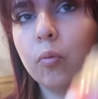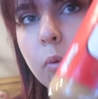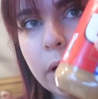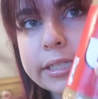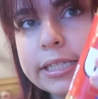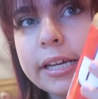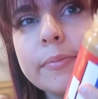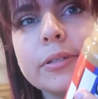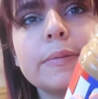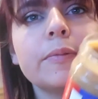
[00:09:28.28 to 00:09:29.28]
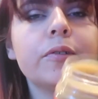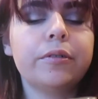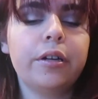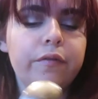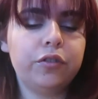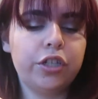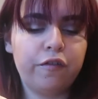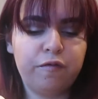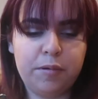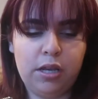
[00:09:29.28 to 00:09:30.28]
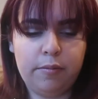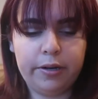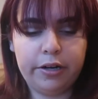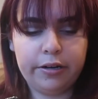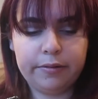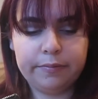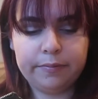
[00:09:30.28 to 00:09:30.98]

1 tablespoon of Jif peanut butter.